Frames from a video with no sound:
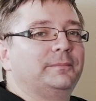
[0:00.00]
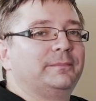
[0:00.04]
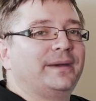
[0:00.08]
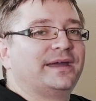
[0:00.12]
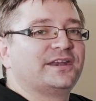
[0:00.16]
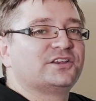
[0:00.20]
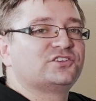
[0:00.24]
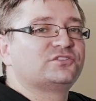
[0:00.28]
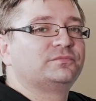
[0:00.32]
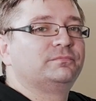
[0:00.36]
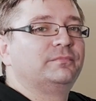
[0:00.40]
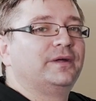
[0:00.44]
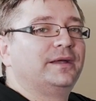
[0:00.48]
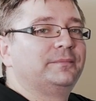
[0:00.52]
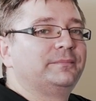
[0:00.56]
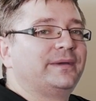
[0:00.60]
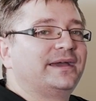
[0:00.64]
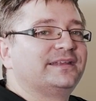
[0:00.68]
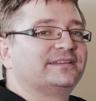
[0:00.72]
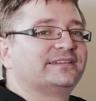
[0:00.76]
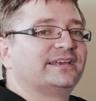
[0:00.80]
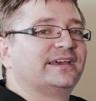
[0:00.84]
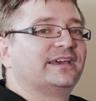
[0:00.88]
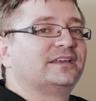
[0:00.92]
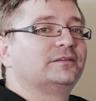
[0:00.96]
managed and
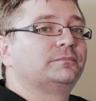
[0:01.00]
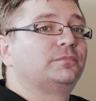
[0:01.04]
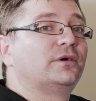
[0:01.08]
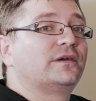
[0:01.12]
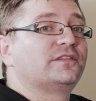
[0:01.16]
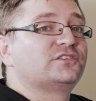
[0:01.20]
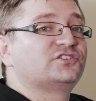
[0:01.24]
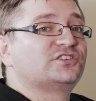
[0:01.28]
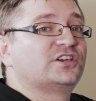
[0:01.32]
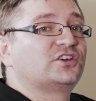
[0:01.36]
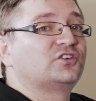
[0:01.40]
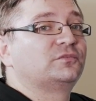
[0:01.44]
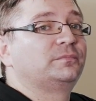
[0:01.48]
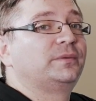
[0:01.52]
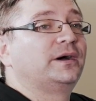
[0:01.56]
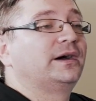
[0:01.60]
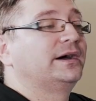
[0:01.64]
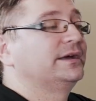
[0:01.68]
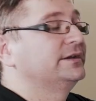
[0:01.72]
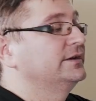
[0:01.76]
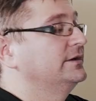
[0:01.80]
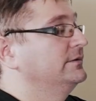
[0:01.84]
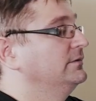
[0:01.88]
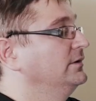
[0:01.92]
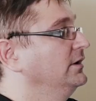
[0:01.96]
maintained by the channel
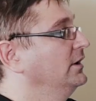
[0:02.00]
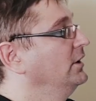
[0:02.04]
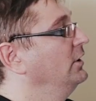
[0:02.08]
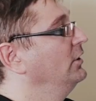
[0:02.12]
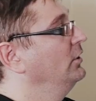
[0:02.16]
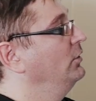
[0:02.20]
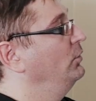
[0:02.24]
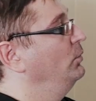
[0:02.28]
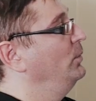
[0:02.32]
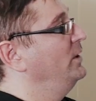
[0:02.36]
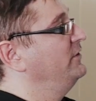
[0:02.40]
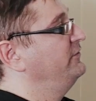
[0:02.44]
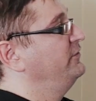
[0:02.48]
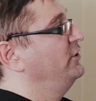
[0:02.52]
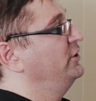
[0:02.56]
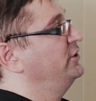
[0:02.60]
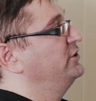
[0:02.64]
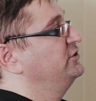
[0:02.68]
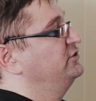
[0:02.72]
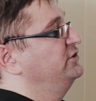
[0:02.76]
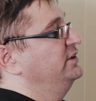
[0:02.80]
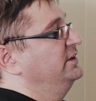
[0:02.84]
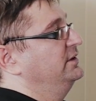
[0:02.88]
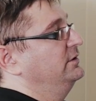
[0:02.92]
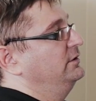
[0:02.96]
partner. We're
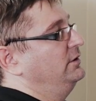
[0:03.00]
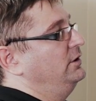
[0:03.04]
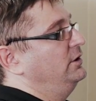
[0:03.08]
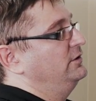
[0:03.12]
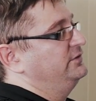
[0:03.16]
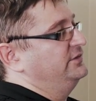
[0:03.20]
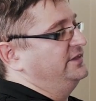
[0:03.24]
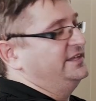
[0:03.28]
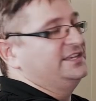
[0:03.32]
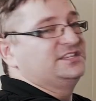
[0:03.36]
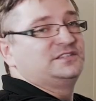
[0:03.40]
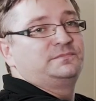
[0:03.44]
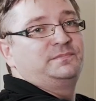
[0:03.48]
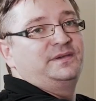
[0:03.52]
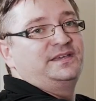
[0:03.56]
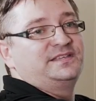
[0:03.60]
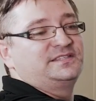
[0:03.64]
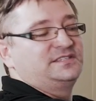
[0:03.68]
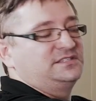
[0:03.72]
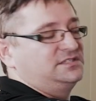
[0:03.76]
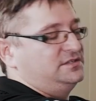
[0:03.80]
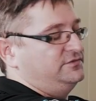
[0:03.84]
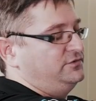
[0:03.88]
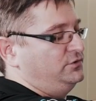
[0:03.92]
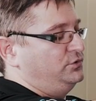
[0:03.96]
focusing on these
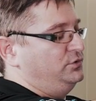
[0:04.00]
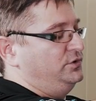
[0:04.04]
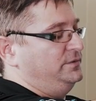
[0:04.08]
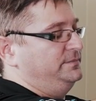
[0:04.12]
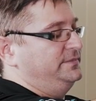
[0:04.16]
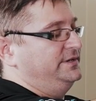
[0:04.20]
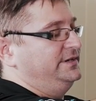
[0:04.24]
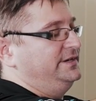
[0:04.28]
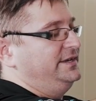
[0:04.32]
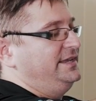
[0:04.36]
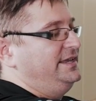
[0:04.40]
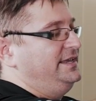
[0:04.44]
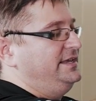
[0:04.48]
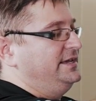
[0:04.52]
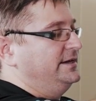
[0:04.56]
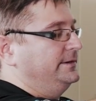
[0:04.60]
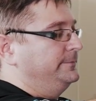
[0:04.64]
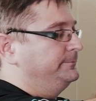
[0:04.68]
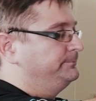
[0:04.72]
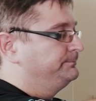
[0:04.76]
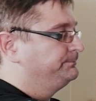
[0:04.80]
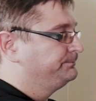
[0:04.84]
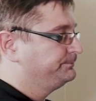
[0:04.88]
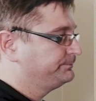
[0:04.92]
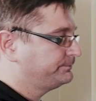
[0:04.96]
pieces of equipment here.
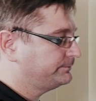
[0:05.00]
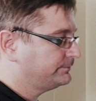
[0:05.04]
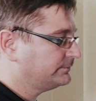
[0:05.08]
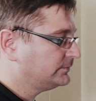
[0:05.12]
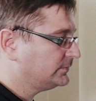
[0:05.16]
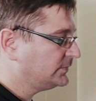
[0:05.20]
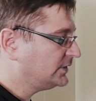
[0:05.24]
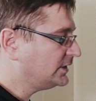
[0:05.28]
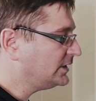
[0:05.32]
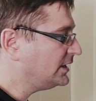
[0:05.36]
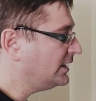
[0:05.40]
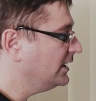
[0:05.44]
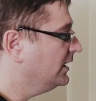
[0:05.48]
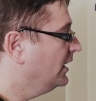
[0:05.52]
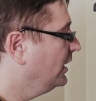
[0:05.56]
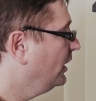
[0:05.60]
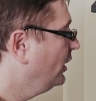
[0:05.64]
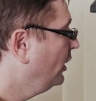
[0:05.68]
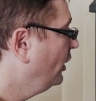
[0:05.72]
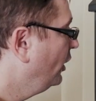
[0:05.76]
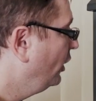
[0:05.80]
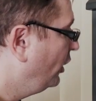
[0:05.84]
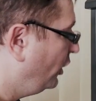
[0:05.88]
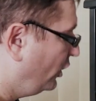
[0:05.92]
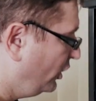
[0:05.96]

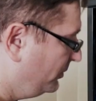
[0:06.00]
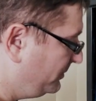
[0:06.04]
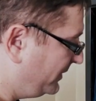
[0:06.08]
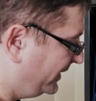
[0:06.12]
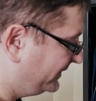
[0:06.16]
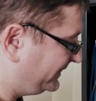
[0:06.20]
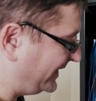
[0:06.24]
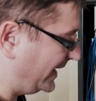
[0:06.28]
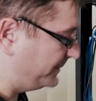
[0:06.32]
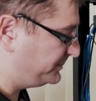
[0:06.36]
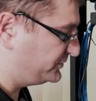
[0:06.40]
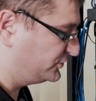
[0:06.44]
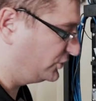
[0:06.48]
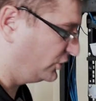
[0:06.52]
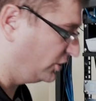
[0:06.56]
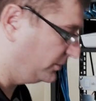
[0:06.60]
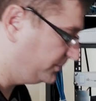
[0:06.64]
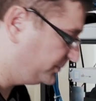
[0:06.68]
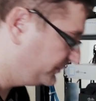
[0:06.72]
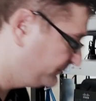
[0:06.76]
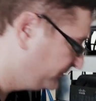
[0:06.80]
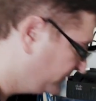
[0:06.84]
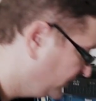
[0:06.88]
On my laptop,